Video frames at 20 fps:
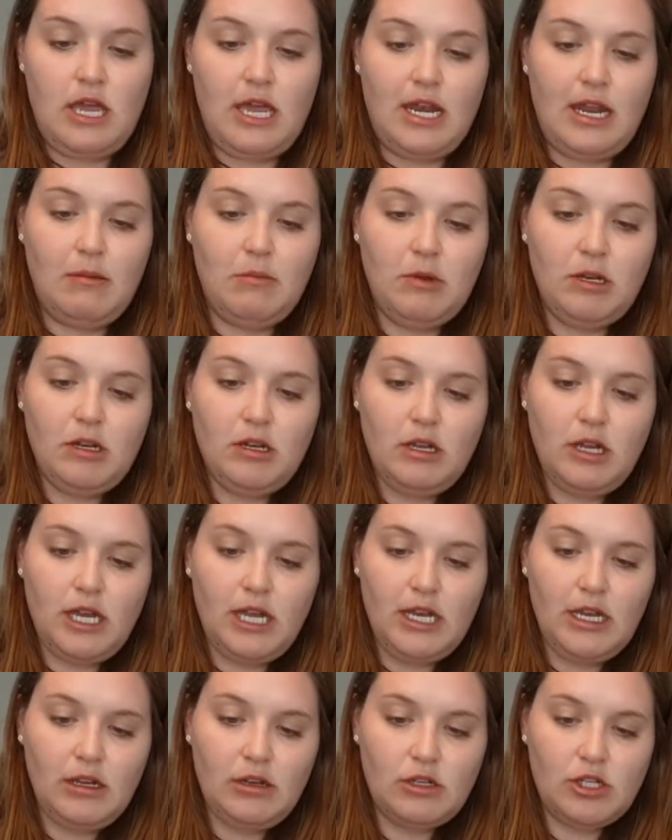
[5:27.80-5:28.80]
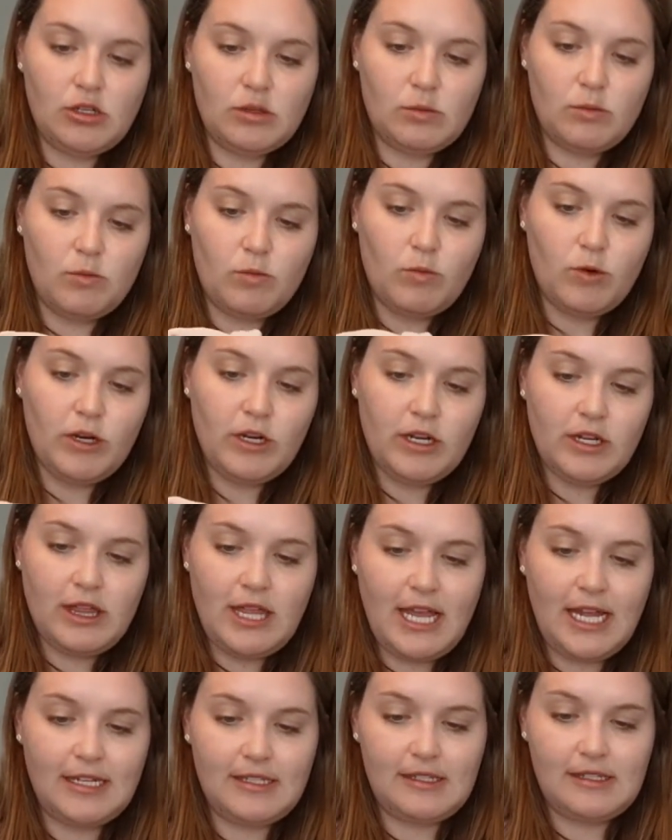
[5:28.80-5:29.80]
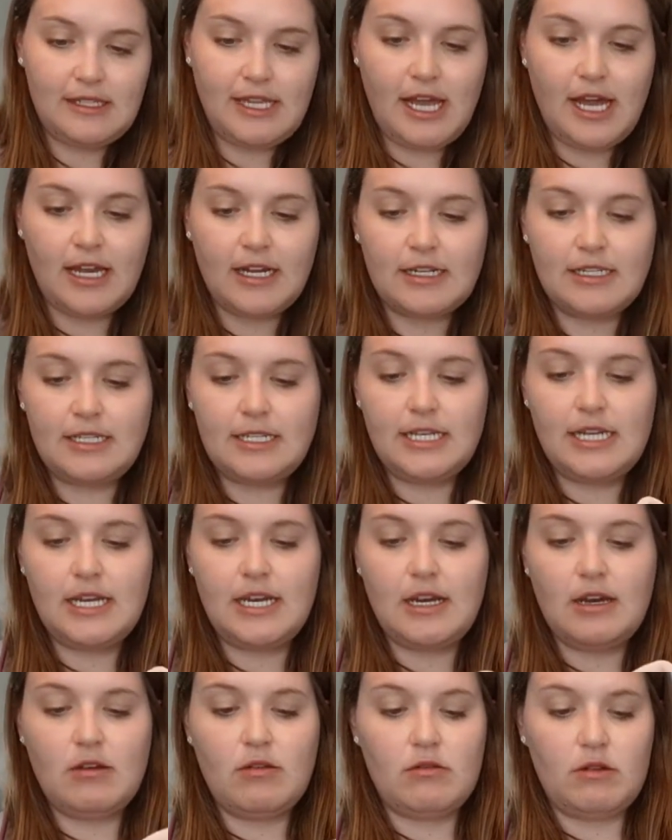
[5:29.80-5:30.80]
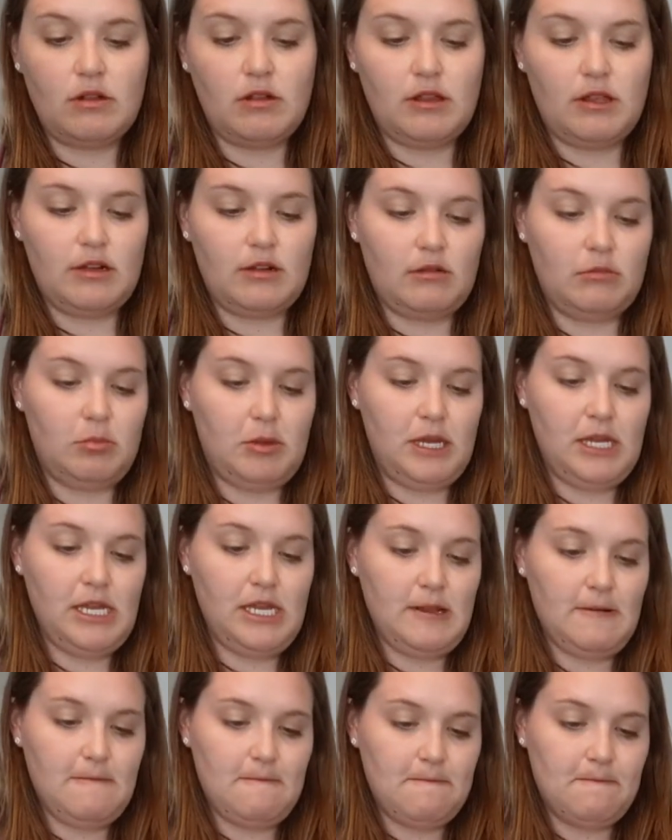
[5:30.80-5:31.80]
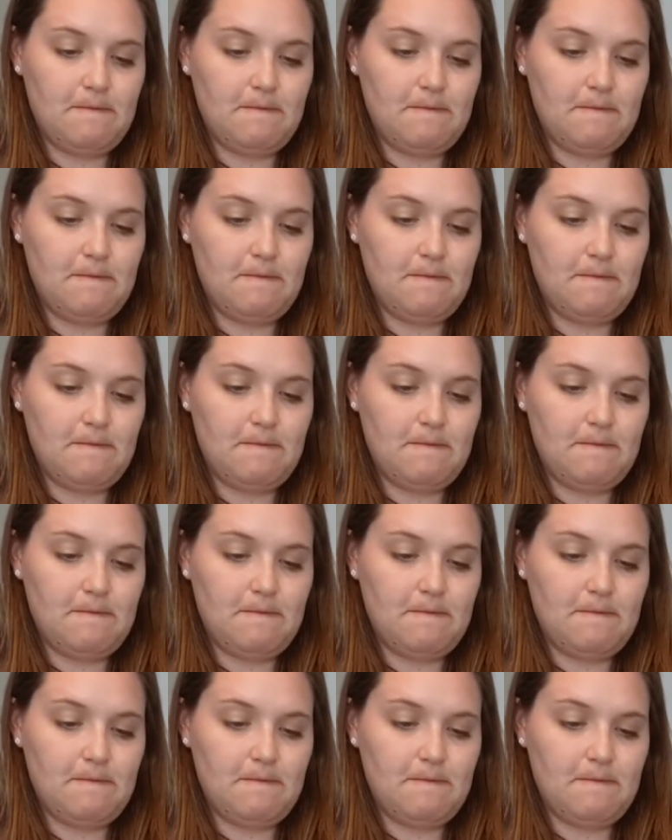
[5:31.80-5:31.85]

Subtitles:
And I'm gonna kind of just work that sock down a little bit.